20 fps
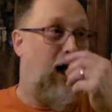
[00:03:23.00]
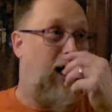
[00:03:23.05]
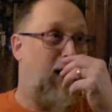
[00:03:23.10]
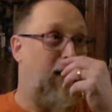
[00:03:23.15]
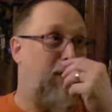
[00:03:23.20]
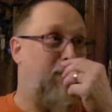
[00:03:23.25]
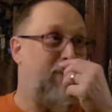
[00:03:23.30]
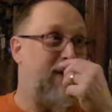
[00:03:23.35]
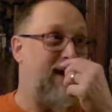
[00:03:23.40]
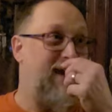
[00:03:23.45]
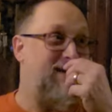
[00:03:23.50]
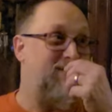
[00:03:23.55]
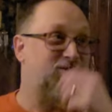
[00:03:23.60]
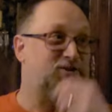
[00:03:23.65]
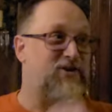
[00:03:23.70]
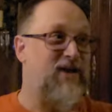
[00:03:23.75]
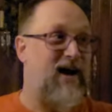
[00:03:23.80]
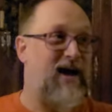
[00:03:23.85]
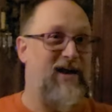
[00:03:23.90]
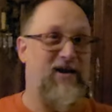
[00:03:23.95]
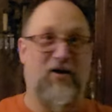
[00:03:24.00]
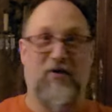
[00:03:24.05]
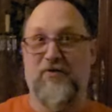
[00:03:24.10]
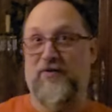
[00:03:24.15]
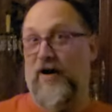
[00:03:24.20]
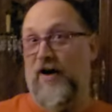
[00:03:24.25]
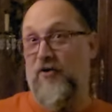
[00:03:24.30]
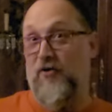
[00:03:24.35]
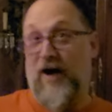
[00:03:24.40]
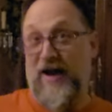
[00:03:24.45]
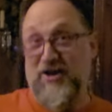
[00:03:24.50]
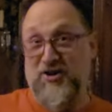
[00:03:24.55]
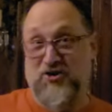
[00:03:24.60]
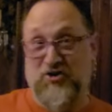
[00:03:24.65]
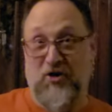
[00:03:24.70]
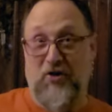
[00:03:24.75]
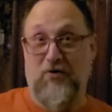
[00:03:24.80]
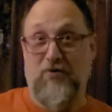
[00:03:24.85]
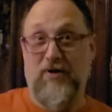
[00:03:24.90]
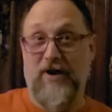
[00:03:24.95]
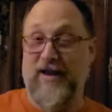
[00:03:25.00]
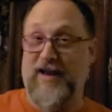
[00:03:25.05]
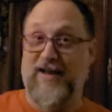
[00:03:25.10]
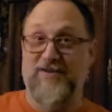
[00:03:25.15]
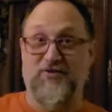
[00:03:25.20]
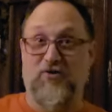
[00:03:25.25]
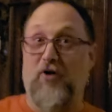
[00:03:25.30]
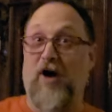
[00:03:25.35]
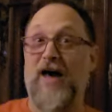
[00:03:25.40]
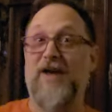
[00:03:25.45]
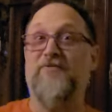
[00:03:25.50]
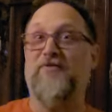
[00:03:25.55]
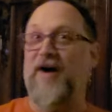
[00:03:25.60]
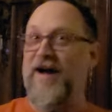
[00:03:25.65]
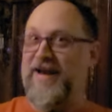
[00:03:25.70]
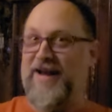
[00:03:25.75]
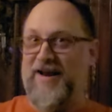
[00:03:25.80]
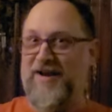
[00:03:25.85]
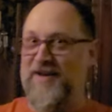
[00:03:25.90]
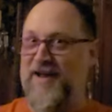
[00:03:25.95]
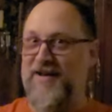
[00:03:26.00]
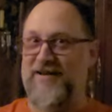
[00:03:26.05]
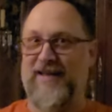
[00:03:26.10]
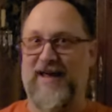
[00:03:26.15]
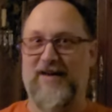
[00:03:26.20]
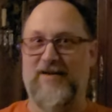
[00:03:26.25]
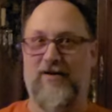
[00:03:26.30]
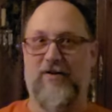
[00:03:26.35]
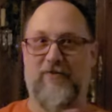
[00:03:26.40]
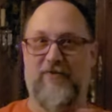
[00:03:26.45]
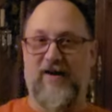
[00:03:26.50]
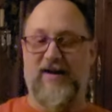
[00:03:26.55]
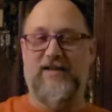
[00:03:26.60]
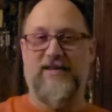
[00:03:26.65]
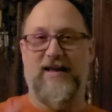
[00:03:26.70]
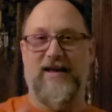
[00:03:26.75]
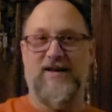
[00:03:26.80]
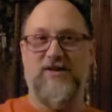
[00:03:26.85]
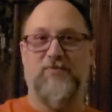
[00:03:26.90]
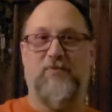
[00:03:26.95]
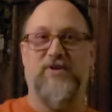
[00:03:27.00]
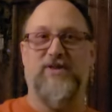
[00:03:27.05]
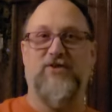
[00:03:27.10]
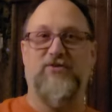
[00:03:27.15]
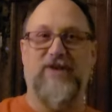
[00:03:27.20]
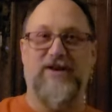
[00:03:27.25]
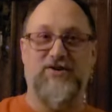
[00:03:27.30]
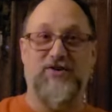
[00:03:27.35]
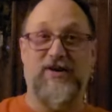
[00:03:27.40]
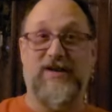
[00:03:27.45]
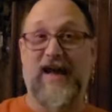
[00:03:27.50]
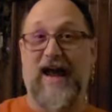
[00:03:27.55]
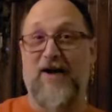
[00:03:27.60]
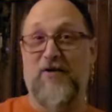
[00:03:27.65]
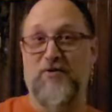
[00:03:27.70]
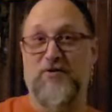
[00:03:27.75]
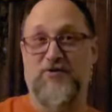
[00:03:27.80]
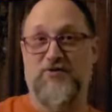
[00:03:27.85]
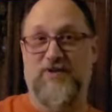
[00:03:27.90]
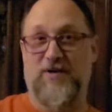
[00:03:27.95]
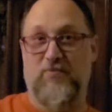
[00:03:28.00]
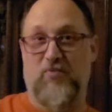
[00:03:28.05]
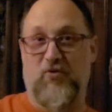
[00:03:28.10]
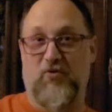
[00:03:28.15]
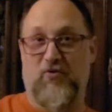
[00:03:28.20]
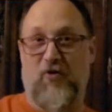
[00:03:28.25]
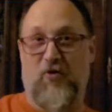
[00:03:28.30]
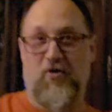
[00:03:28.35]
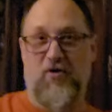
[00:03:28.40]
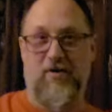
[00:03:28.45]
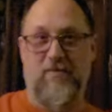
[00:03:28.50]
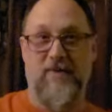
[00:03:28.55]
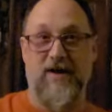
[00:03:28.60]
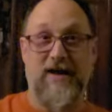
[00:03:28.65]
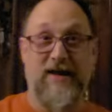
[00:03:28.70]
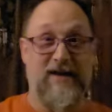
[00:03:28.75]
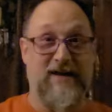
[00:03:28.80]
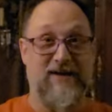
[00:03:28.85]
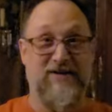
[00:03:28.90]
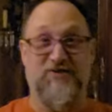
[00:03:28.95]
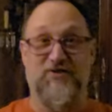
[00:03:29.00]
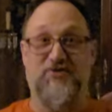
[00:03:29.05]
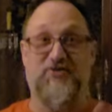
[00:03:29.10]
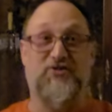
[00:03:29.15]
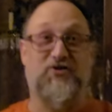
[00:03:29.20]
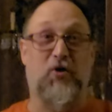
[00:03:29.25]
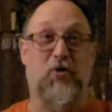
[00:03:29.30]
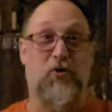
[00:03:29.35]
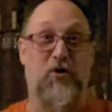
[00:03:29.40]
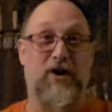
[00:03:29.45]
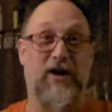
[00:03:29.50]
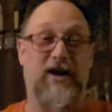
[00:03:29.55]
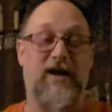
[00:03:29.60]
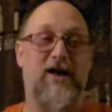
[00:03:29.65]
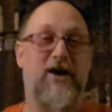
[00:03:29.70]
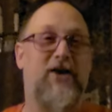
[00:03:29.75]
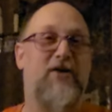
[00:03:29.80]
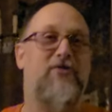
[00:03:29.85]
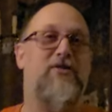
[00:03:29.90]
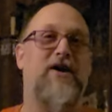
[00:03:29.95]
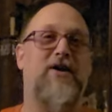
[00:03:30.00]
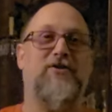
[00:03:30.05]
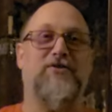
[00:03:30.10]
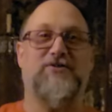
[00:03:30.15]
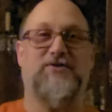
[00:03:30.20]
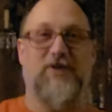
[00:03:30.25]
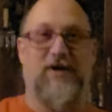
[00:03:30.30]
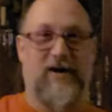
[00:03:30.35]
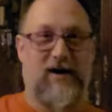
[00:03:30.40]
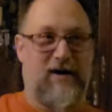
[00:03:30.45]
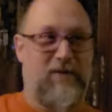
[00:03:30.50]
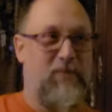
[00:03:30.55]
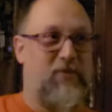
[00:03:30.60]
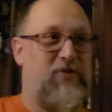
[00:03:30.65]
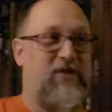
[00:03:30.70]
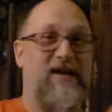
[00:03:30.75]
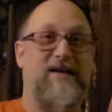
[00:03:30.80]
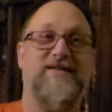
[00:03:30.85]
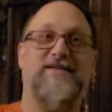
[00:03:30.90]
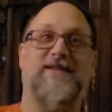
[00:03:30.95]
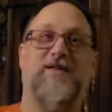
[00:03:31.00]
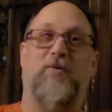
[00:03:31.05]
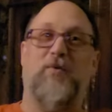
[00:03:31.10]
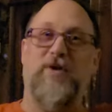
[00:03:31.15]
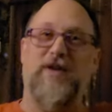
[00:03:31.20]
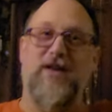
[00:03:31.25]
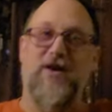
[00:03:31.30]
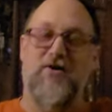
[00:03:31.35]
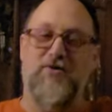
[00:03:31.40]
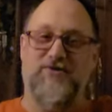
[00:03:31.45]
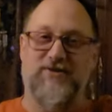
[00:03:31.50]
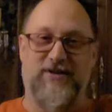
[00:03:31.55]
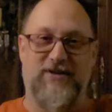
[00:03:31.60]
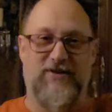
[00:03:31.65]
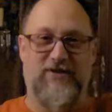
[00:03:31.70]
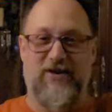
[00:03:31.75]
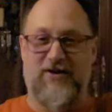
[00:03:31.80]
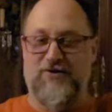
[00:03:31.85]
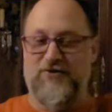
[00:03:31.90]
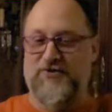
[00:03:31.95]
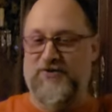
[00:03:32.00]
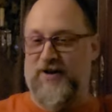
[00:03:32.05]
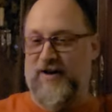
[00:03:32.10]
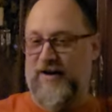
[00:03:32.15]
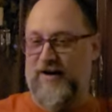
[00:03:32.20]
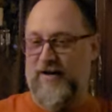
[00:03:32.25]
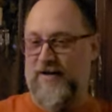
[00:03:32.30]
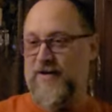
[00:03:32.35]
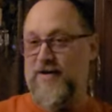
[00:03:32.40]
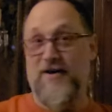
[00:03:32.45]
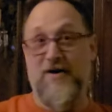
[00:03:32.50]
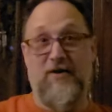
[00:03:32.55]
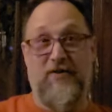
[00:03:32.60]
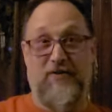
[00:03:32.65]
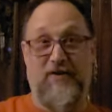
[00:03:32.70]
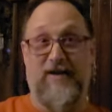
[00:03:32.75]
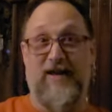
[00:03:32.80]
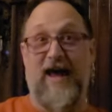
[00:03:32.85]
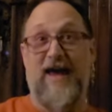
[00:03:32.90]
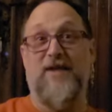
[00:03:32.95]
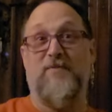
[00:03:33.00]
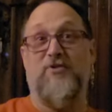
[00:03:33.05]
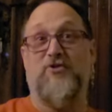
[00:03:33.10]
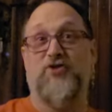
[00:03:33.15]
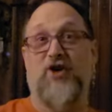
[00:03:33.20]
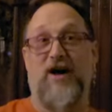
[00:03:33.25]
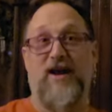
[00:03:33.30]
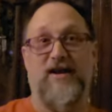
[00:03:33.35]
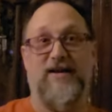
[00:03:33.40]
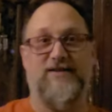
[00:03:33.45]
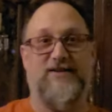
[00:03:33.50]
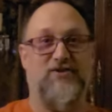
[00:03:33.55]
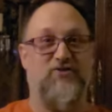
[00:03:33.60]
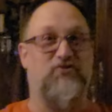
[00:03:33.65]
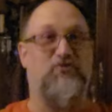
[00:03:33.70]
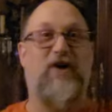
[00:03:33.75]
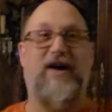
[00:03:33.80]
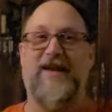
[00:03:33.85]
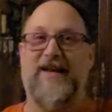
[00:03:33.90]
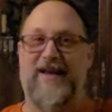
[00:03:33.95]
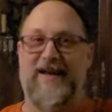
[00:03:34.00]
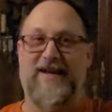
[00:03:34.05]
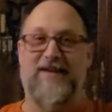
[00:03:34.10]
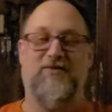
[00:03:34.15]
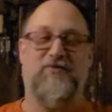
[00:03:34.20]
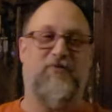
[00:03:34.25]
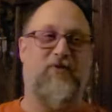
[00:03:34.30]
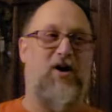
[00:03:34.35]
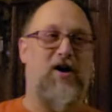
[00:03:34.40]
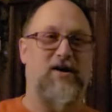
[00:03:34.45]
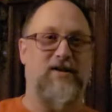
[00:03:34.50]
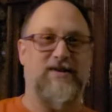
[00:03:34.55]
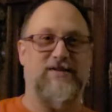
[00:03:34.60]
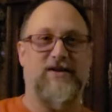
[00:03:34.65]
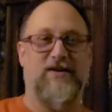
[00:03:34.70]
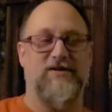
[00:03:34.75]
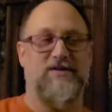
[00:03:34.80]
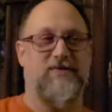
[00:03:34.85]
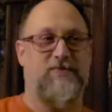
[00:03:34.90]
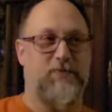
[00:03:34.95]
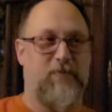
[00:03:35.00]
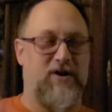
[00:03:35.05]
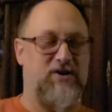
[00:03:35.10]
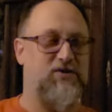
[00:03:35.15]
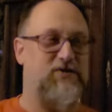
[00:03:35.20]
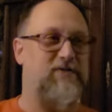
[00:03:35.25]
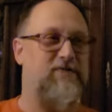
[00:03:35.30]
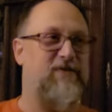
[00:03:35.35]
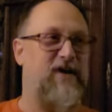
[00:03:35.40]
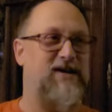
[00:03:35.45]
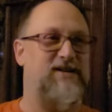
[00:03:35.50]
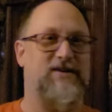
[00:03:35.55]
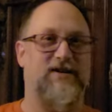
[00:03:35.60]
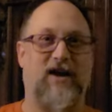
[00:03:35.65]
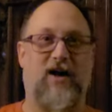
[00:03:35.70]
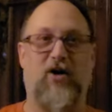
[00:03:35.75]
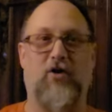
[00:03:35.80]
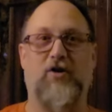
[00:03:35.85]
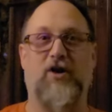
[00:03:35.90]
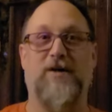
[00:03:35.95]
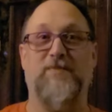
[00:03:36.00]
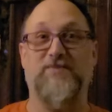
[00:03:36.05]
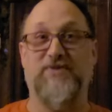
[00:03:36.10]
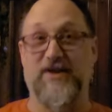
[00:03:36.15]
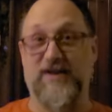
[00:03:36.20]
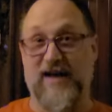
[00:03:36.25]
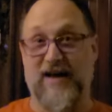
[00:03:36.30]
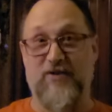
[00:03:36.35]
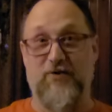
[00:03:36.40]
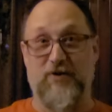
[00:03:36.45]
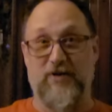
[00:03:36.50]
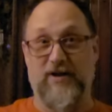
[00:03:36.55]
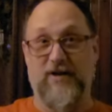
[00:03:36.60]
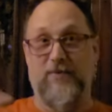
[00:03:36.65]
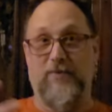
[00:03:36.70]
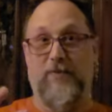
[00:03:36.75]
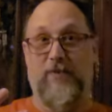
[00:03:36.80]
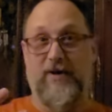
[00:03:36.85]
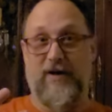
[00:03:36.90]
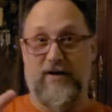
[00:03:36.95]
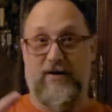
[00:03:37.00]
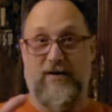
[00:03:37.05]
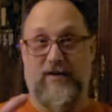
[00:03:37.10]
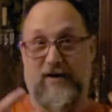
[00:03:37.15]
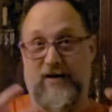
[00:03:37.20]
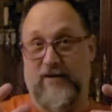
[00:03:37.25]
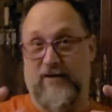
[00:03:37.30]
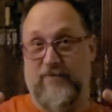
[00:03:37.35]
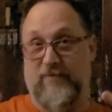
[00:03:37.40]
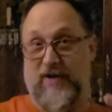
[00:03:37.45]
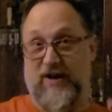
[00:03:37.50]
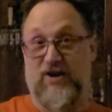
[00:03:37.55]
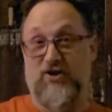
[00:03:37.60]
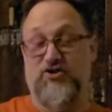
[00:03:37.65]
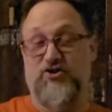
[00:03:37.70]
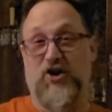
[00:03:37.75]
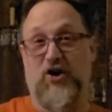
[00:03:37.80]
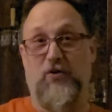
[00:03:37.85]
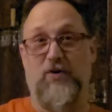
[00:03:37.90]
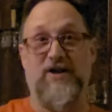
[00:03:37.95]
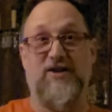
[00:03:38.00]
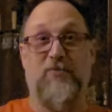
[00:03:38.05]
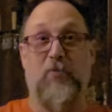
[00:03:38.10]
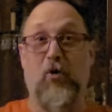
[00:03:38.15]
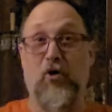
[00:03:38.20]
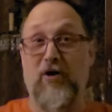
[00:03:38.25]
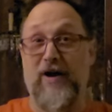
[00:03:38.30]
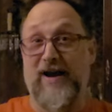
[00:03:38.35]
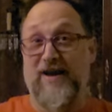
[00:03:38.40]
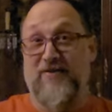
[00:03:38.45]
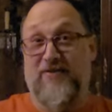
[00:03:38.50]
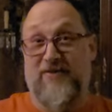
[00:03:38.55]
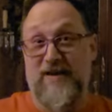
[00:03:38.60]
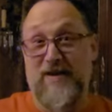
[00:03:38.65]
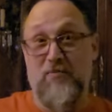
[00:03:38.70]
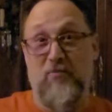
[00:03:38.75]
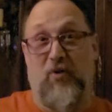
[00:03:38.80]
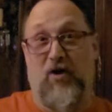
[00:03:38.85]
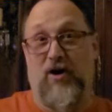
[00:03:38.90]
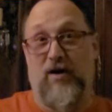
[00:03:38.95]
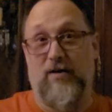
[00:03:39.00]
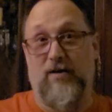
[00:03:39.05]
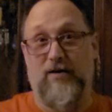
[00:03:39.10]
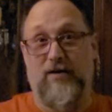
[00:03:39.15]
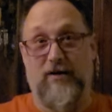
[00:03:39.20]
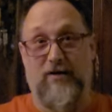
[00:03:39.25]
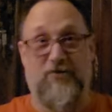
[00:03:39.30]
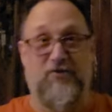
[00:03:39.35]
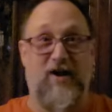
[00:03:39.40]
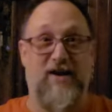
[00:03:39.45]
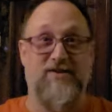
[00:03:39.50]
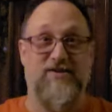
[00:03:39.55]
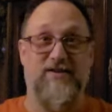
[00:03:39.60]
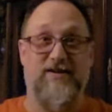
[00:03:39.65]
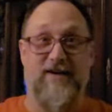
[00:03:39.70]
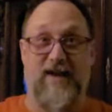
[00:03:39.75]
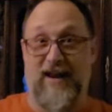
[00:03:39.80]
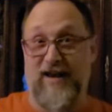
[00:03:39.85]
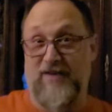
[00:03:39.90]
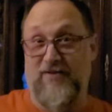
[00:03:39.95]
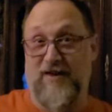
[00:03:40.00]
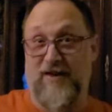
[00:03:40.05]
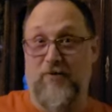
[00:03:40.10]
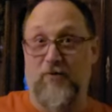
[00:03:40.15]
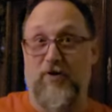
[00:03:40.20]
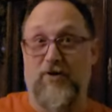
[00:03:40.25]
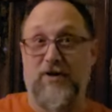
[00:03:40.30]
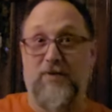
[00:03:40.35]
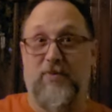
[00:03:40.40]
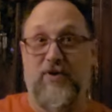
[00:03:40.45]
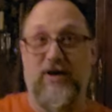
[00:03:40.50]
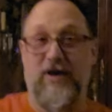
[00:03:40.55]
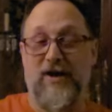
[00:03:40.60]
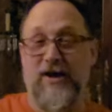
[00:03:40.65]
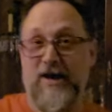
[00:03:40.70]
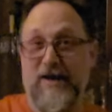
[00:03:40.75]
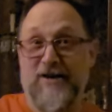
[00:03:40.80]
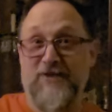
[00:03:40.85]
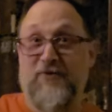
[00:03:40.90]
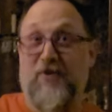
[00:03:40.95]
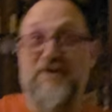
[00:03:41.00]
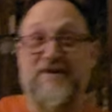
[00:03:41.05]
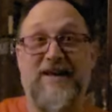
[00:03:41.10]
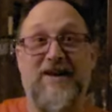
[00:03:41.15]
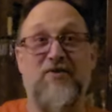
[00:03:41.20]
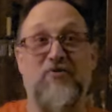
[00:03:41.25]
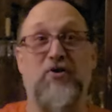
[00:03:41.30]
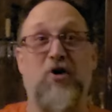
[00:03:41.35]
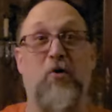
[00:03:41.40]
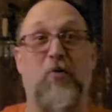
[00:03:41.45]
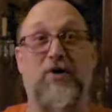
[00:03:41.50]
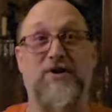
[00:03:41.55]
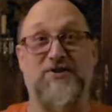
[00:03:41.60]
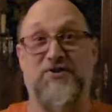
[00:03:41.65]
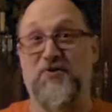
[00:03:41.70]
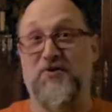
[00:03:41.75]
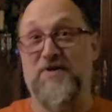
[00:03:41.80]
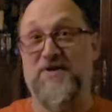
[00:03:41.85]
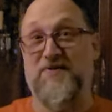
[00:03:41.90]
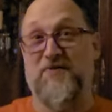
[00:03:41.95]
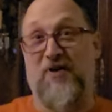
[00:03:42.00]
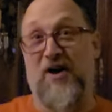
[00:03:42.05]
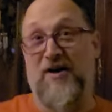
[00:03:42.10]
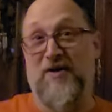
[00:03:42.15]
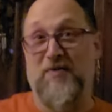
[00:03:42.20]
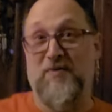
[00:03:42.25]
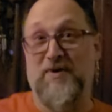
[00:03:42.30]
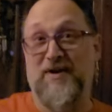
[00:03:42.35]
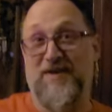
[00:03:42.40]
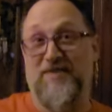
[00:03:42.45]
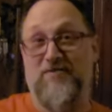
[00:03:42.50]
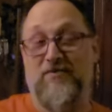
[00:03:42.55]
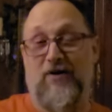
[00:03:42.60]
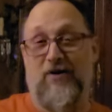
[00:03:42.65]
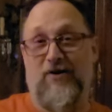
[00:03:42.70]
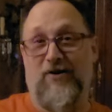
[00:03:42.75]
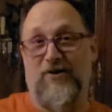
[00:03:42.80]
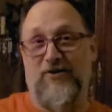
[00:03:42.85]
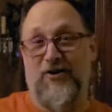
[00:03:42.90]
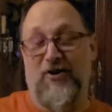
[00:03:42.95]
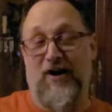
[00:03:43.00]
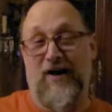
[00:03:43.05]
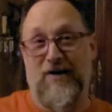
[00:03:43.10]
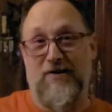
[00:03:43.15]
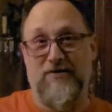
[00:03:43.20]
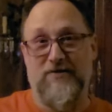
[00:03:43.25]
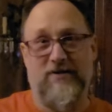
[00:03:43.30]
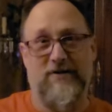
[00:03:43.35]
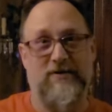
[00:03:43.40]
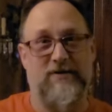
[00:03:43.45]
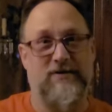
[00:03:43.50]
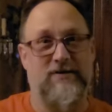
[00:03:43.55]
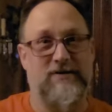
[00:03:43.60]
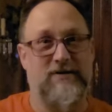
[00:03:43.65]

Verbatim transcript: Um, it's not a, a, light show. It has a lot of lighting that, that affect things, but there's actually characters that perform. There's a story. There's um, things in the windows. There's uh, the animatronics. There's lightning. There's fog. There's all these special effects, and it all comes together in a in, in a show. And it's more like a theme park uh, attraction than anything, really. But as far as I know, no one's doing this for Halloween uh, on their house.